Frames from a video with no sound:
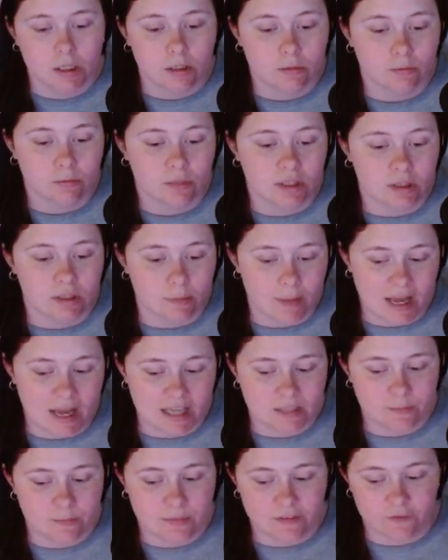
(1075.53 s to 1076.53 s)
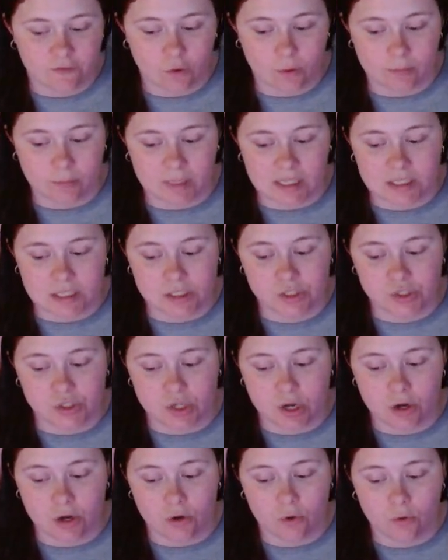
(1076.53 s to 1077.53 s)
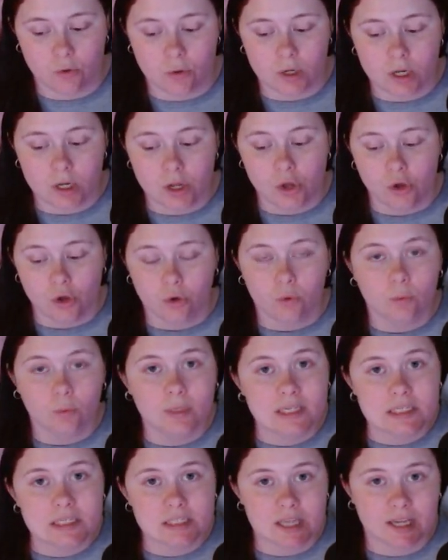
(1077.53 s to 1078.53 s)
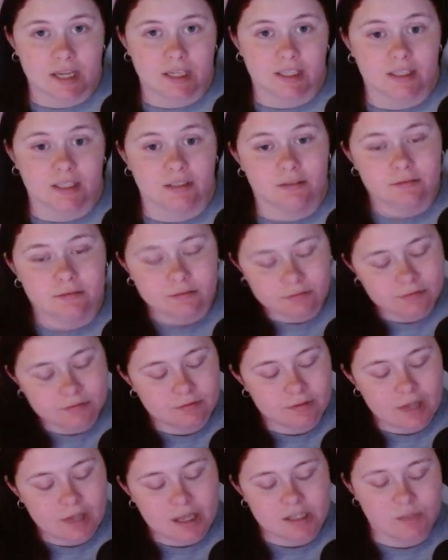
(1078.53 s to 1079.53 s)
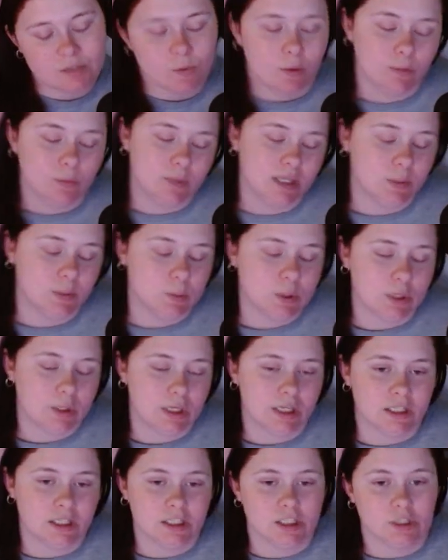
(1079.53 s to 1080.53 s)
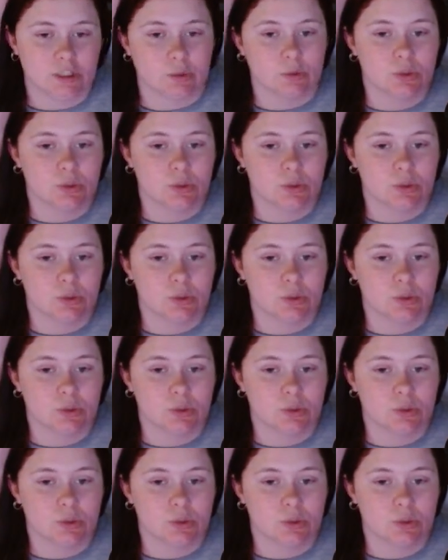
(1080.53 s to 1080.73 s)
in the past before me, so we decided that's what we were gonna do.